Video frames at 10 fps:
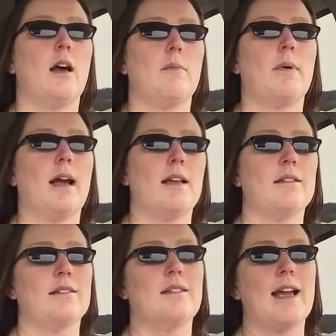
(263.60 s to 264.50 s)
By
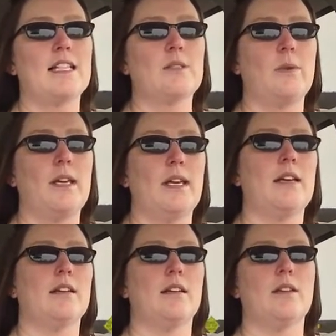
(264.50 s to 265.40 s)
next week
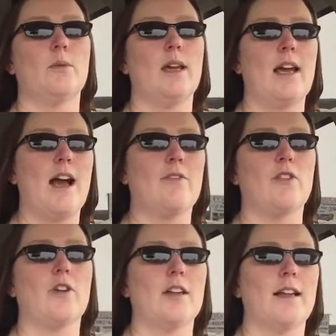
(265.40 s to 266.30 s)
and the week
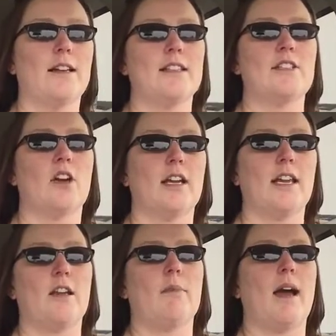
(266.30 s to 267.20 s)
after, I'd like to start
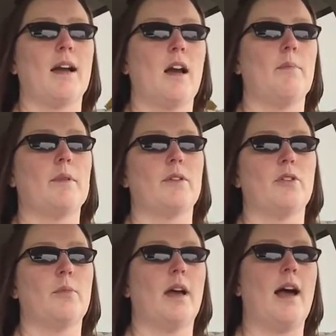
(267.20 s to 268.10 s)
getting back up a
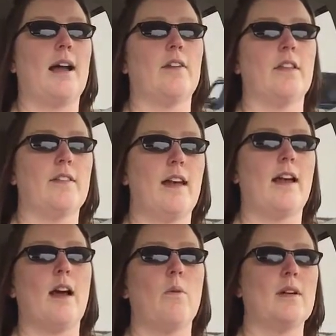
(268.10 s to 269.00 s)
little bit higher than
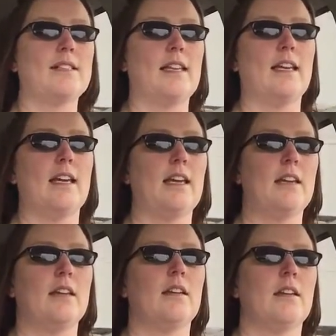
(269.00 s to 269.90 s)
that. I was getting
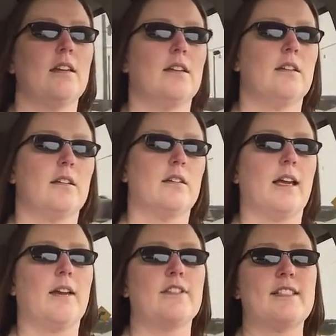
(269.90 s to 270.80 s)
in
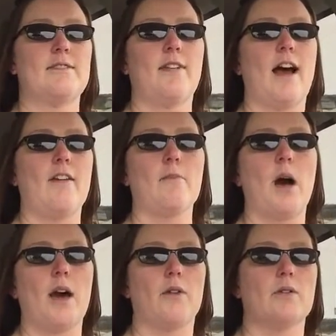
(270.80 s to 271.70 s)
like 5
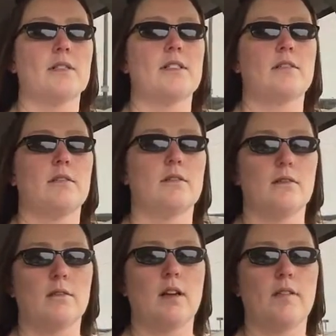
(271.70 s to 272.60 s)
bottles,
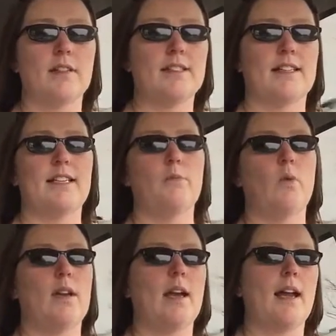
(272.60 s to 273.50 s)
the
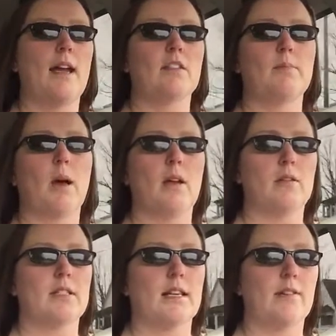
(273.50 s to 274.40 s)
16.9 ounce
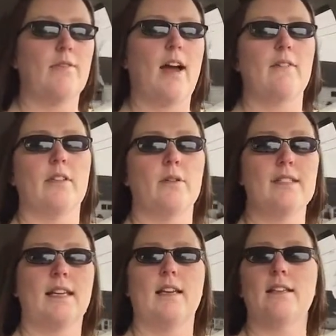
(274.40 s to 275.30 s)
bottles, getting 5 of
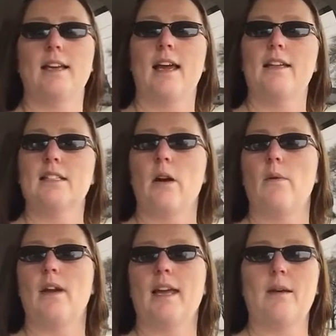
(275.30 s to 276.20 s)
those in a day. So I
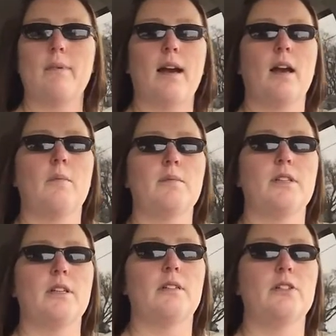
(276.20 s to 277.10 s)
want to get back up
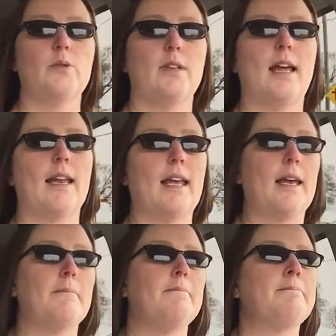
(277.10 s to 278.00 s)
to doing that again.